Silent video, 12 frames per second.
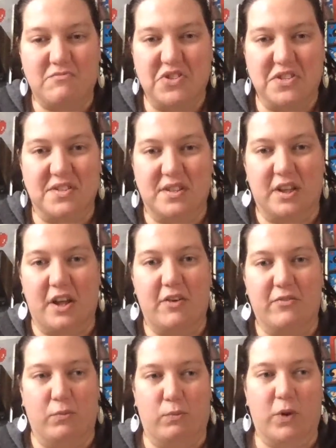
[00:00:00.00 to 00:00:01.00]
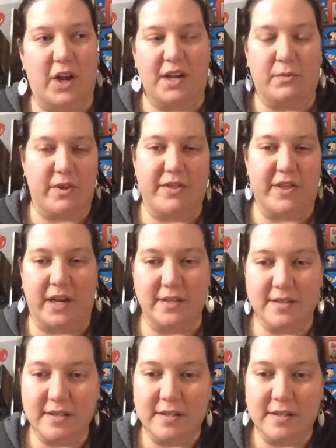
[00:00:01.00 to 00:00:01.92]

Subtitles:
just love running with things.